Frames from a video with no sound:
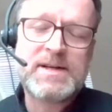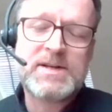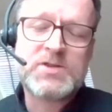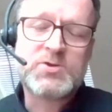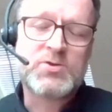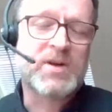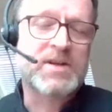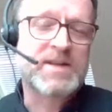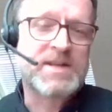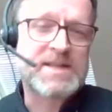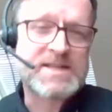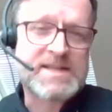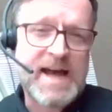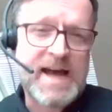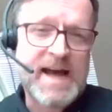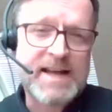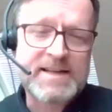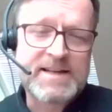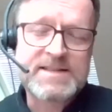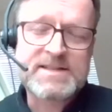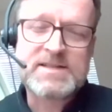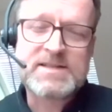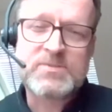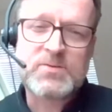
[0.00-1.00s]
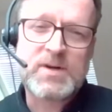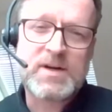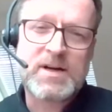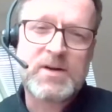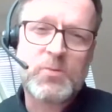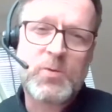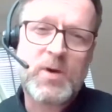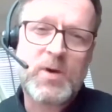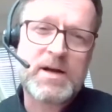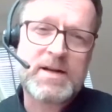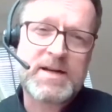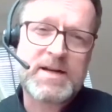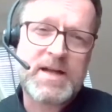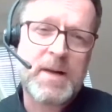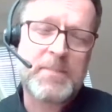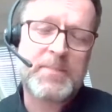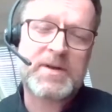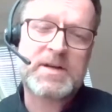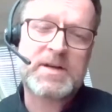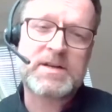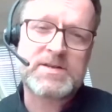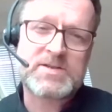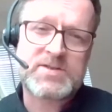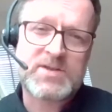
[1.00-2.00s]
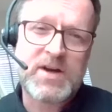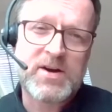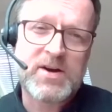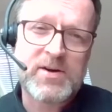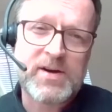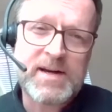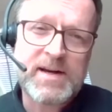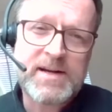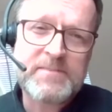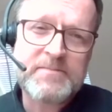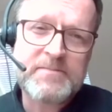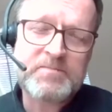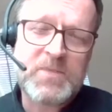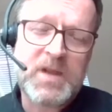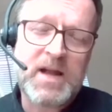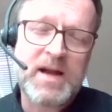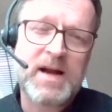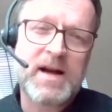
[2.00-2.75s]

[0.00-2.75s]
to understand where our capital is going